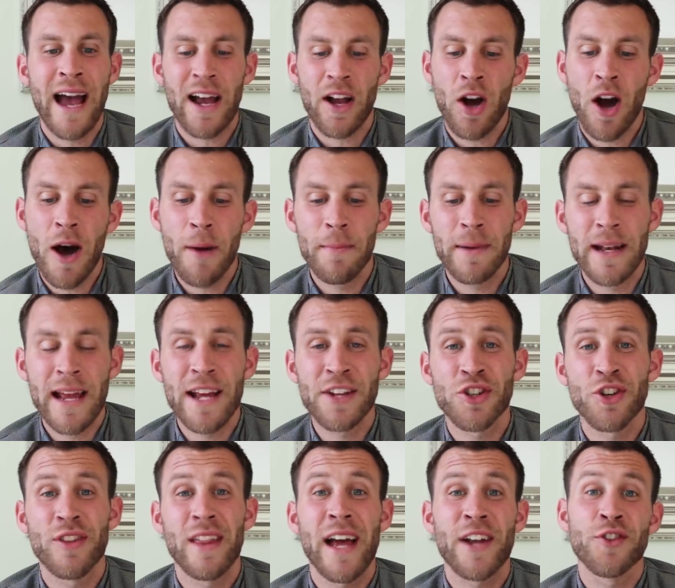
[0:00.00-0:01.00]
that
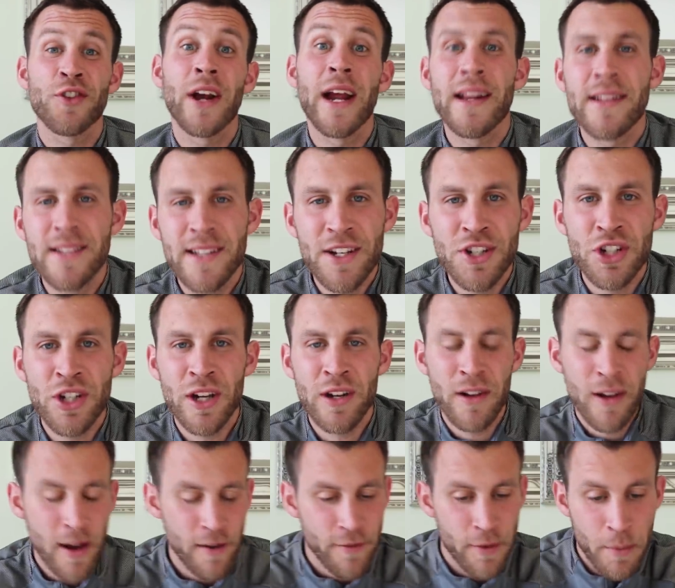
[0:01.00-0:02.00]
combination or that
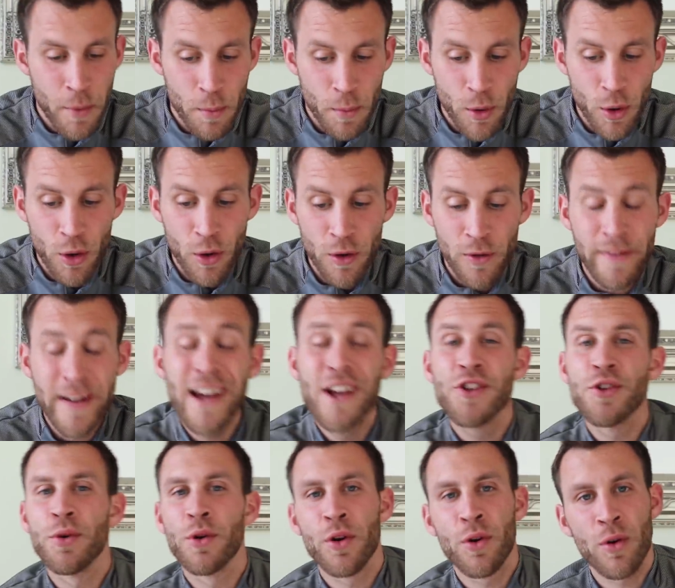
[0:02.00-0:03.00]
transition from a move
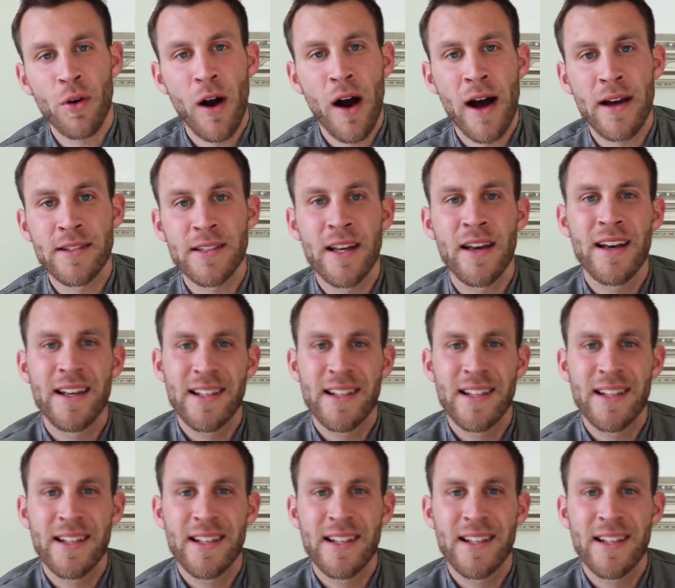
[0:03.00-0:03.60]
to a cross